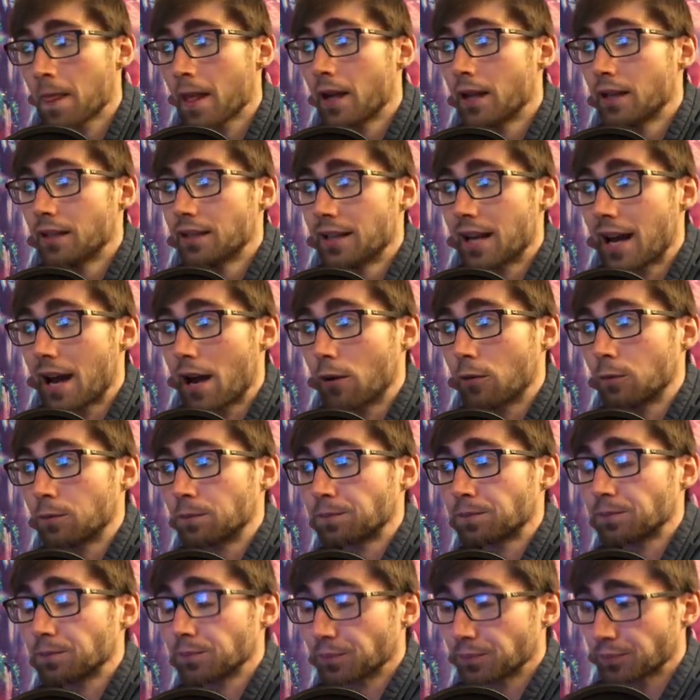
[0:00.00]
Now,
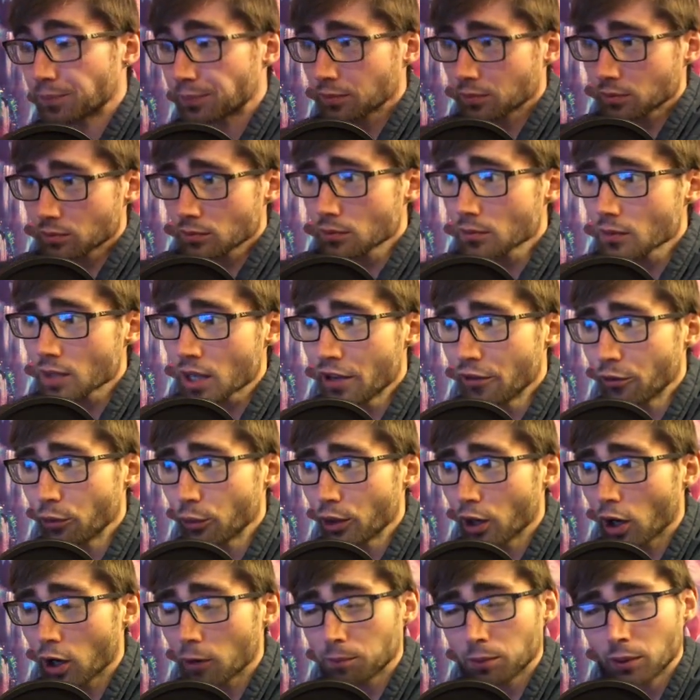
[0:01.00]
if we
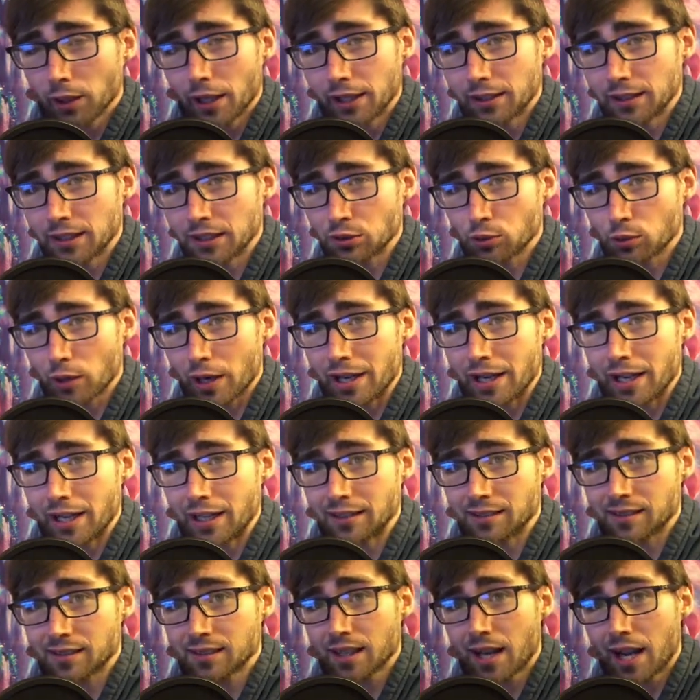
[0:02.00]
are playing this right-hand
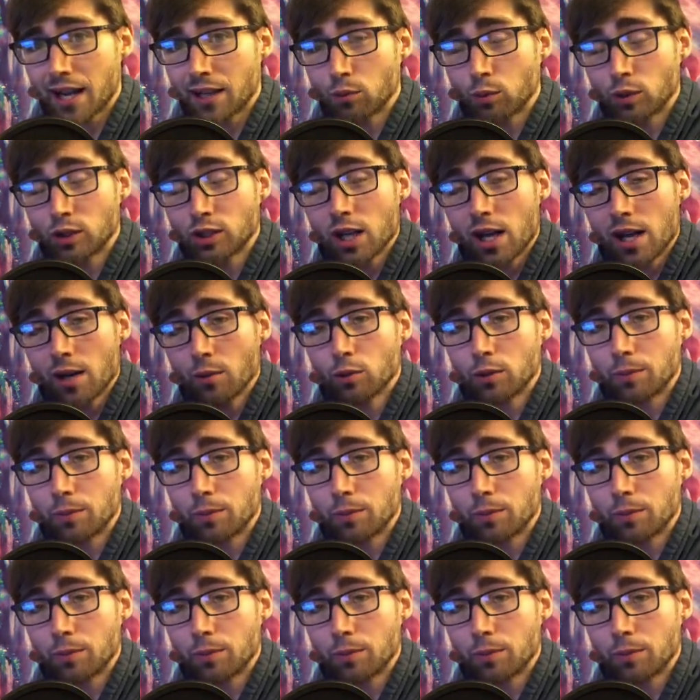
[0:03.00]
side, which I would